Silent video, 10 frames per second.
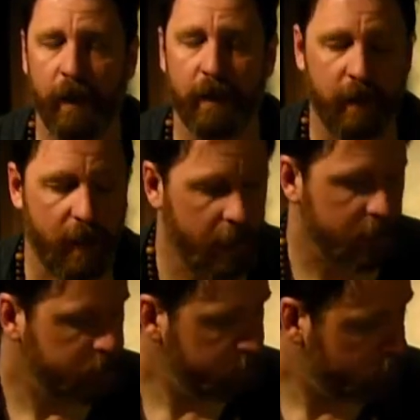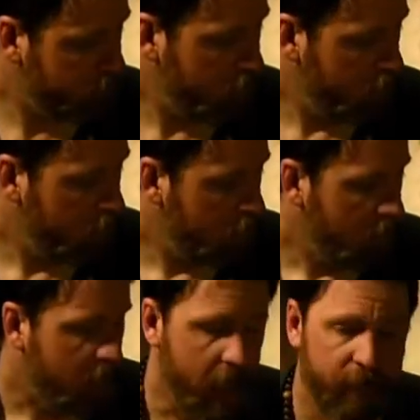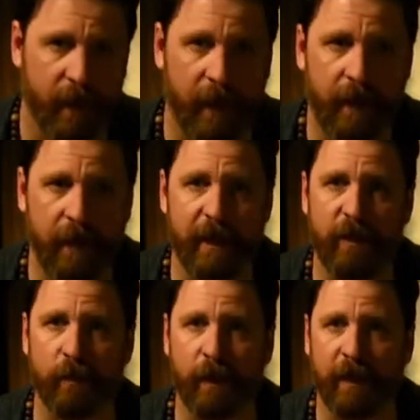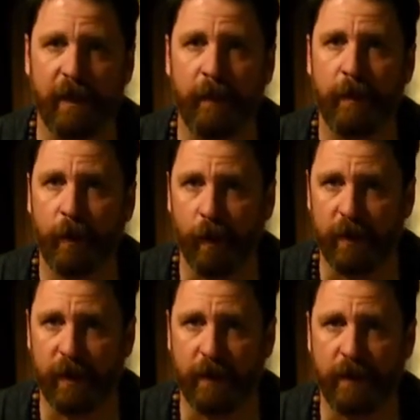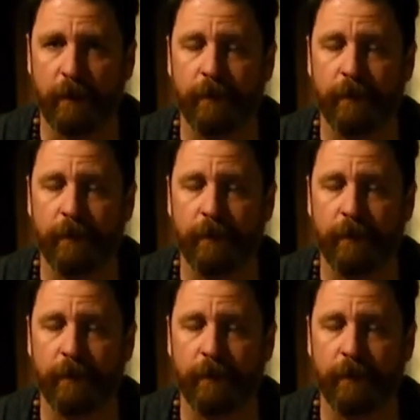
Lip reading: And then after that, it's ready to be processed.